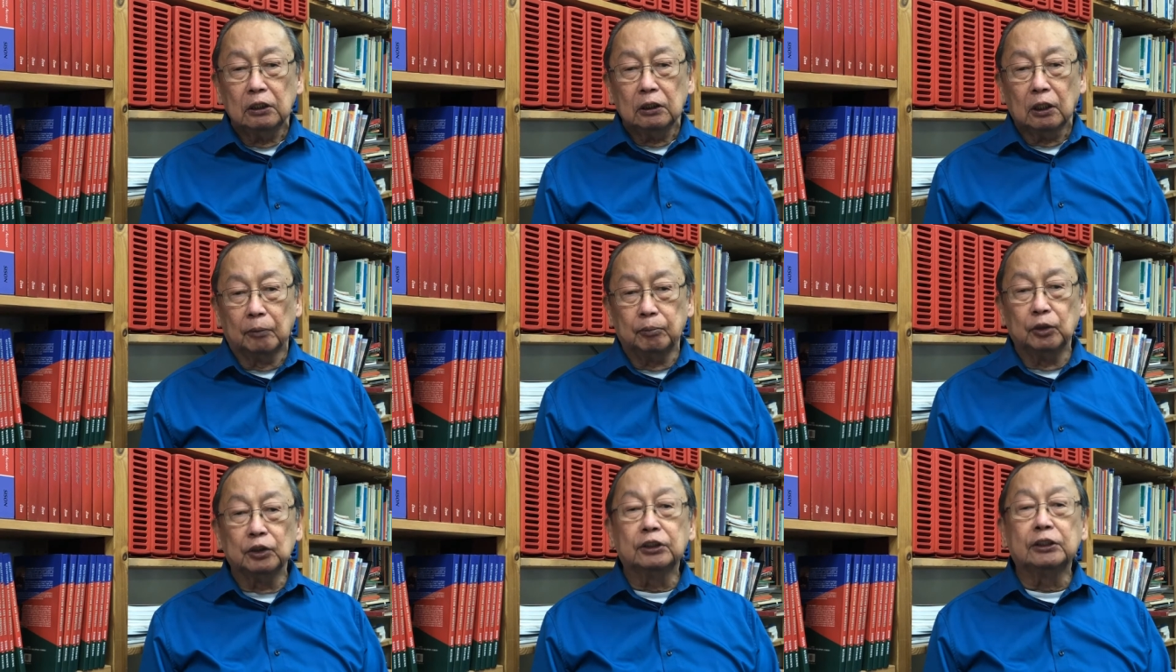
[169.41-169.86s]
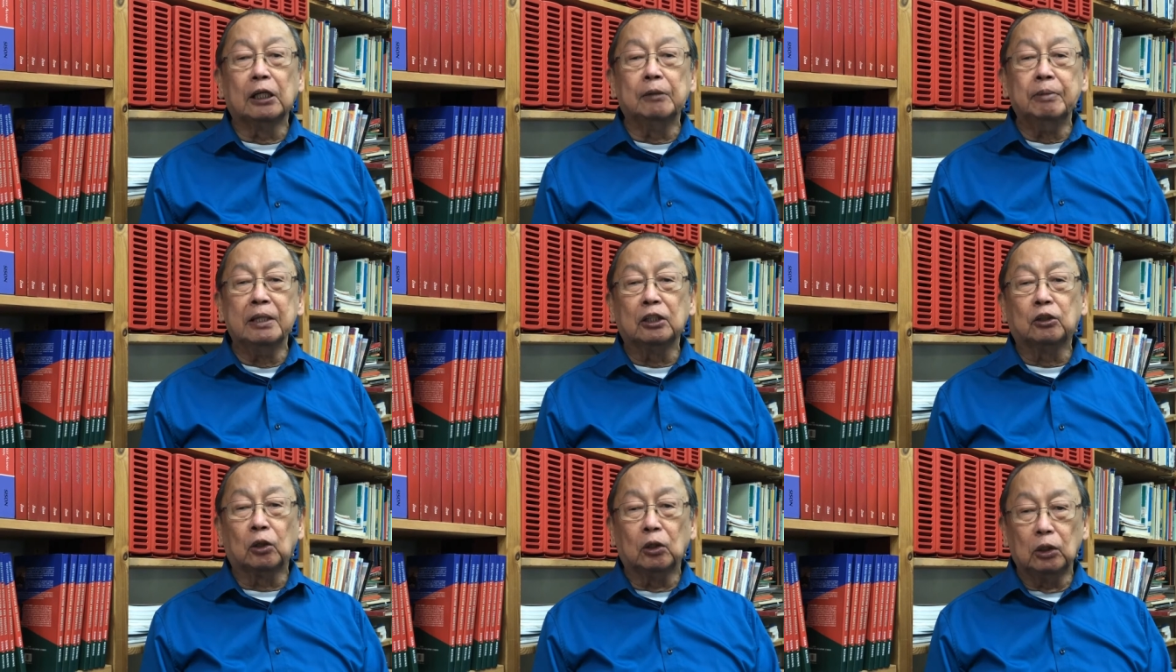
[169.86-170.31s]
of the
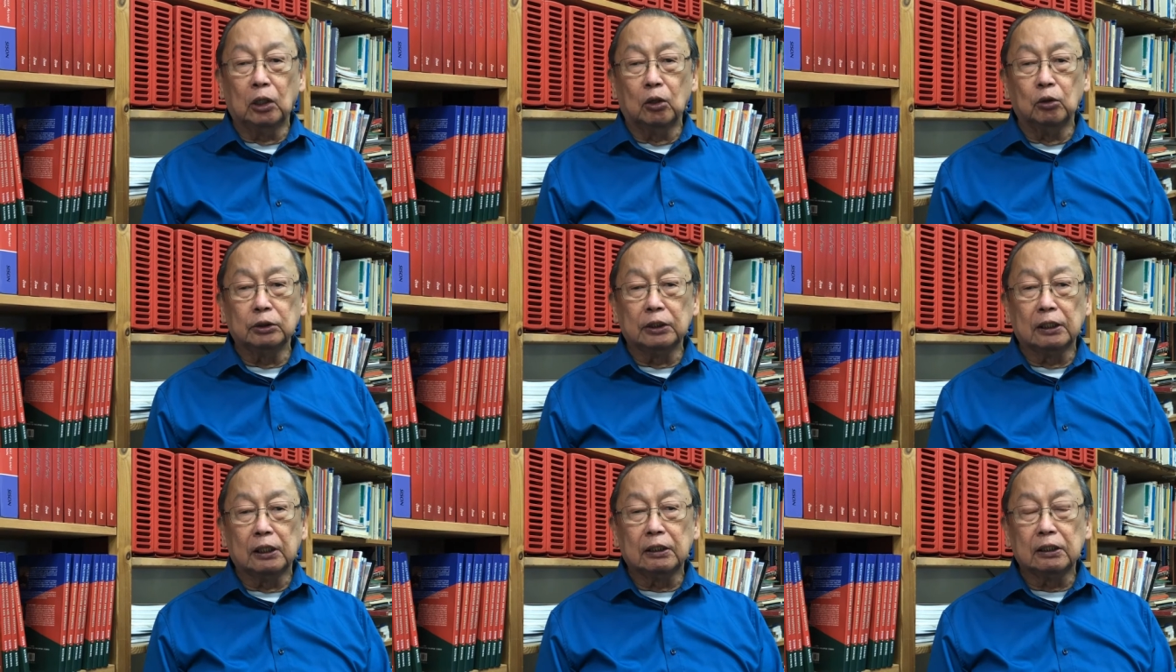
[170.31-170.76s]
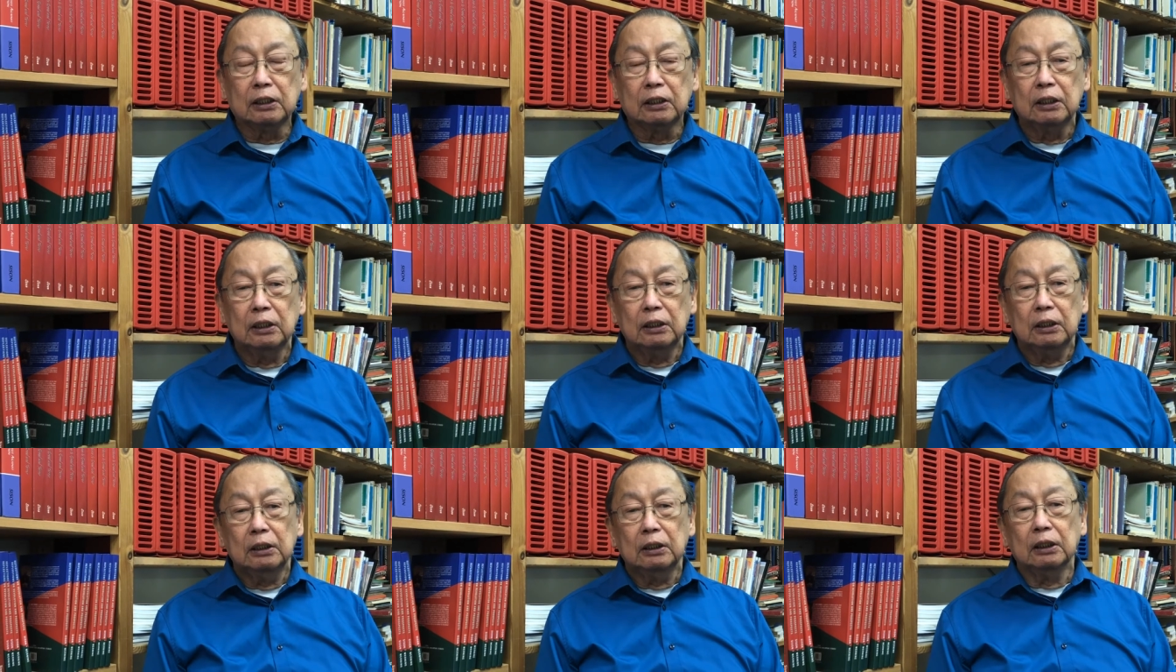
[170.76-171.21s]
semi-colonial
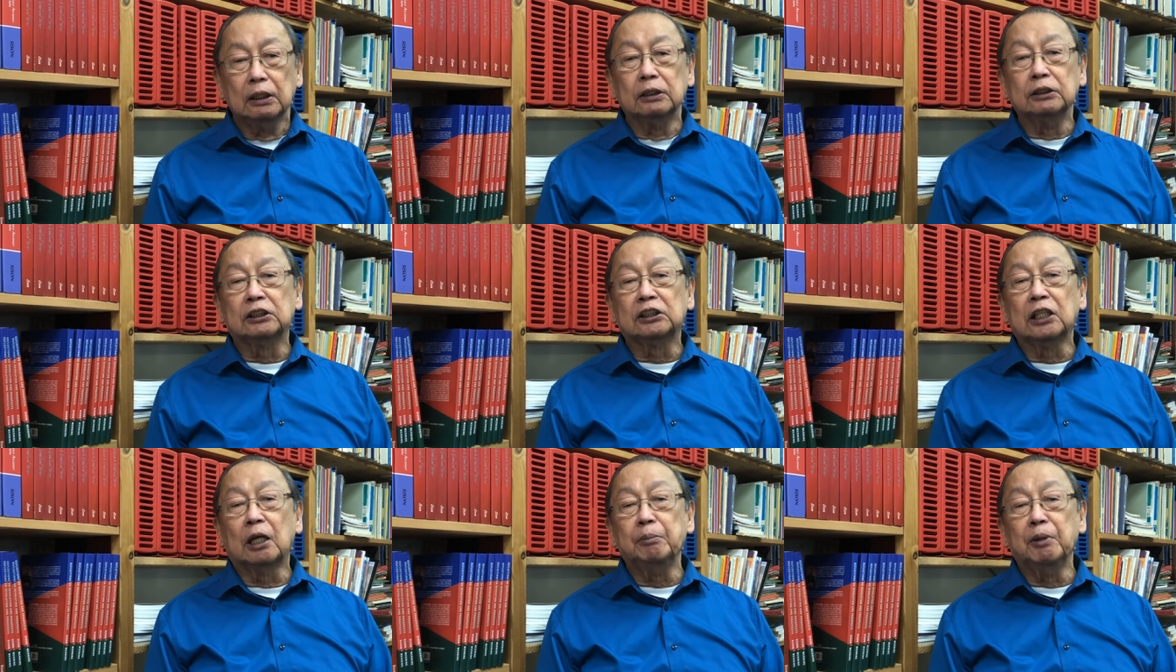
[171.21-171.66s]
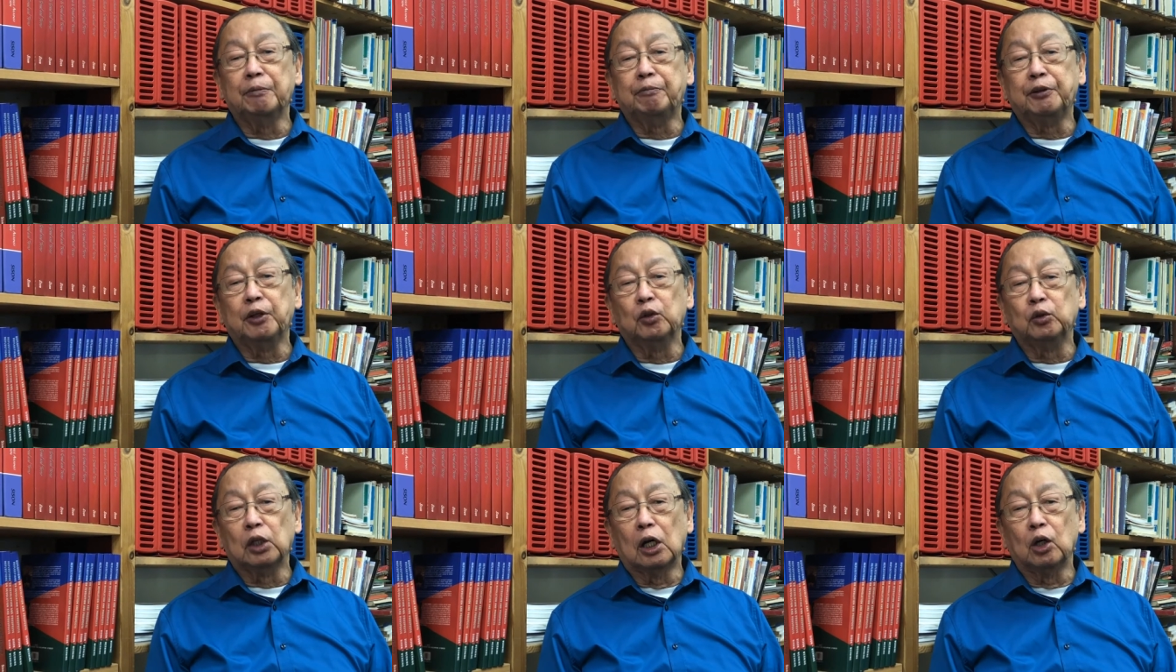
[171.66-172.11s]
and
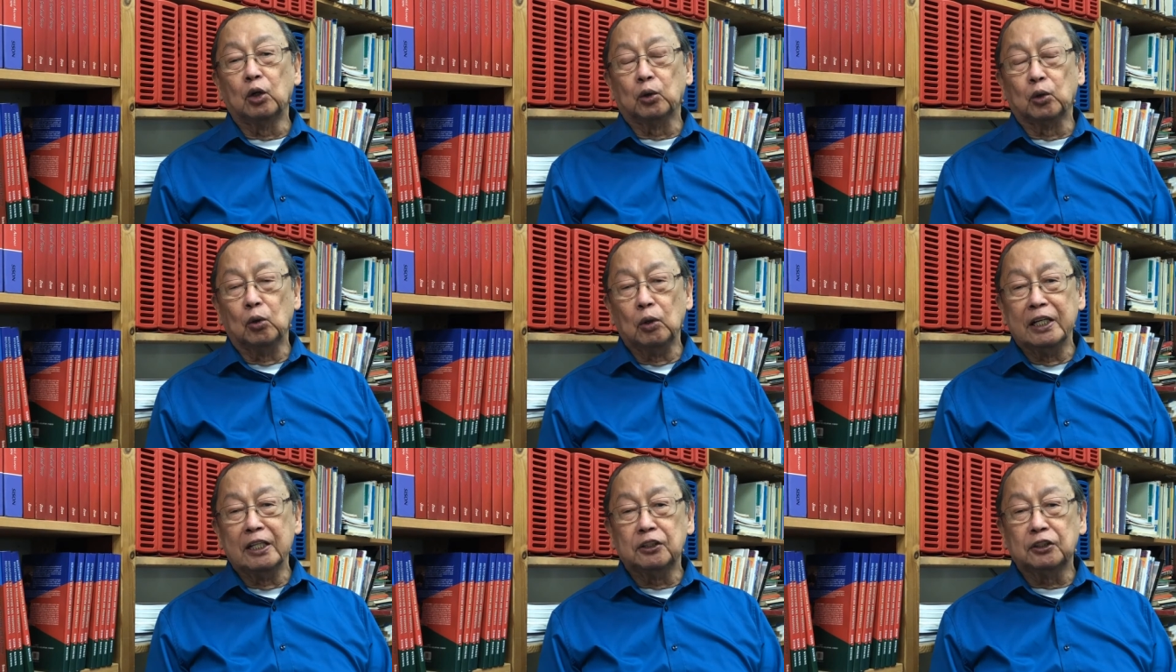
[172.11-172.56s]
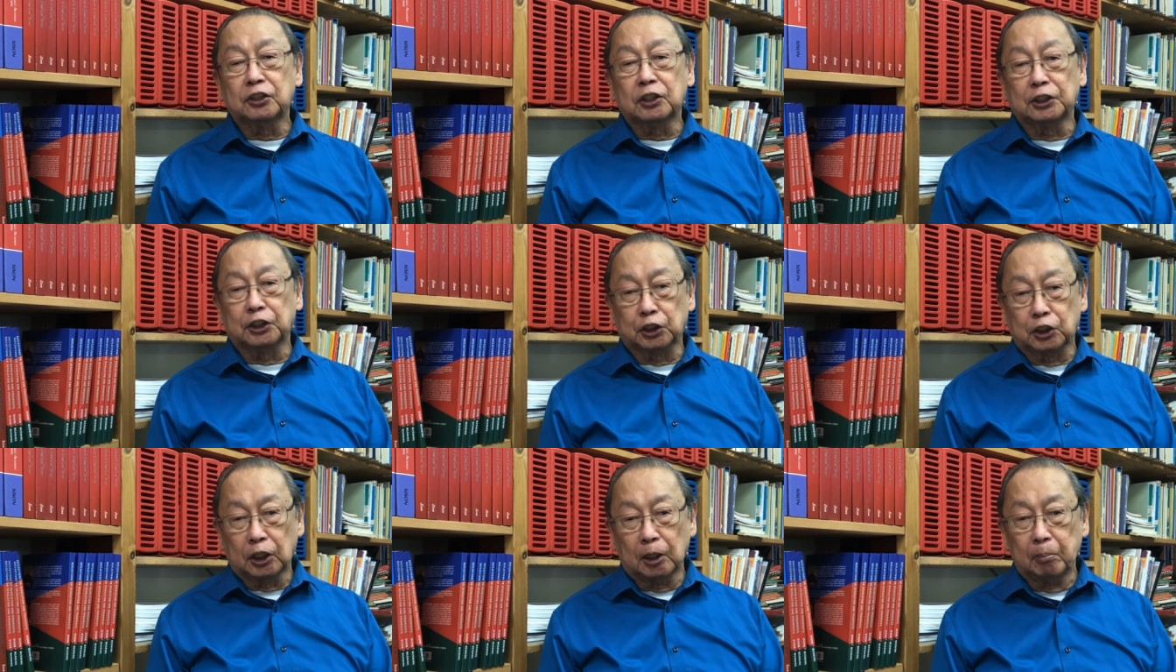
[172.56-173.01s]
semi-feudal ruling
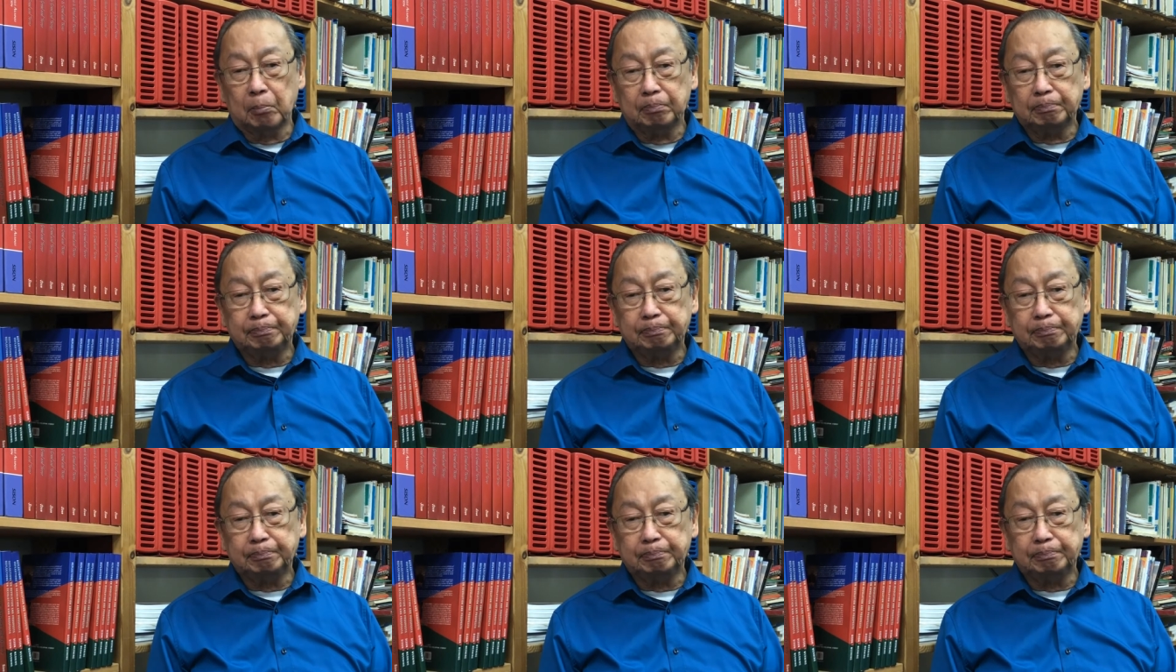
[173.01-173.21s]
system